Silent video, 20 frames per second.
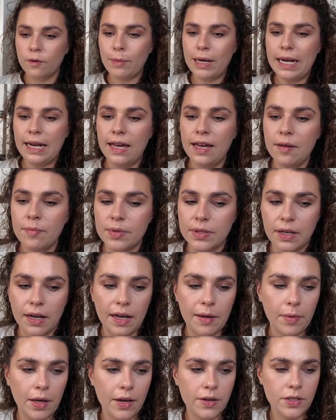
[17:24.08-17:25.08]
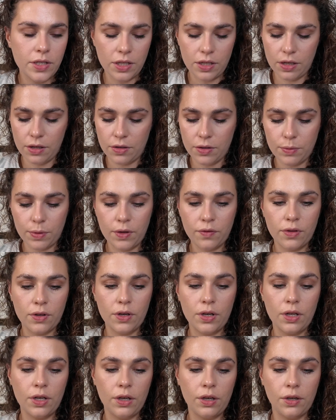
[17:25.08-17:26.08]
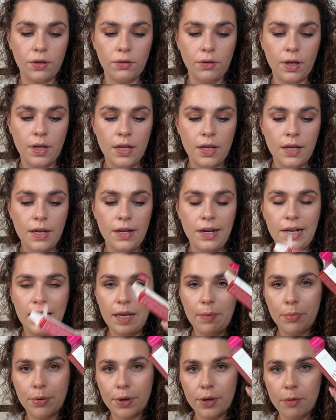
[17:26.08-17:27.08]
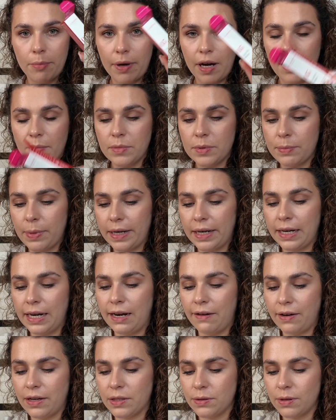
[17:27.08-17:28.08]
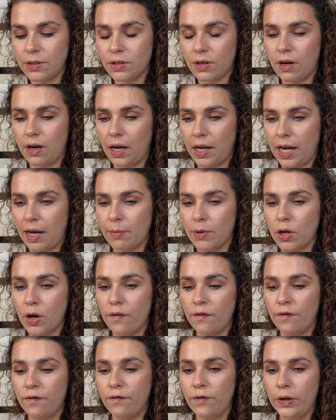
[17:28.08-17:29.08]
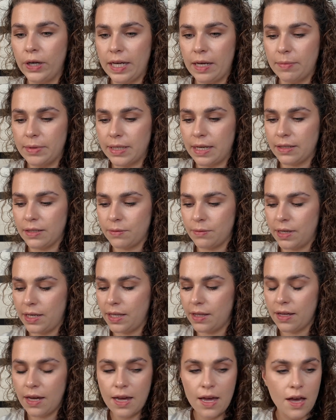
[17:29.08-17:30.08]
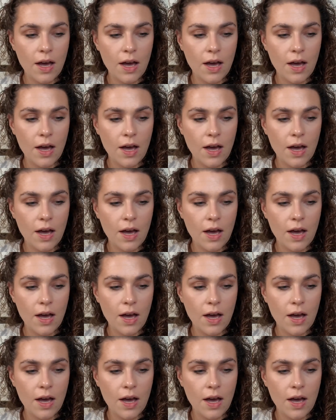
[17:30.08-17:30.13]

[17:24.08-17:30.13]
my lips, I am going to use one of the new lip oil balms by Clarins, which I am fully obsessed with.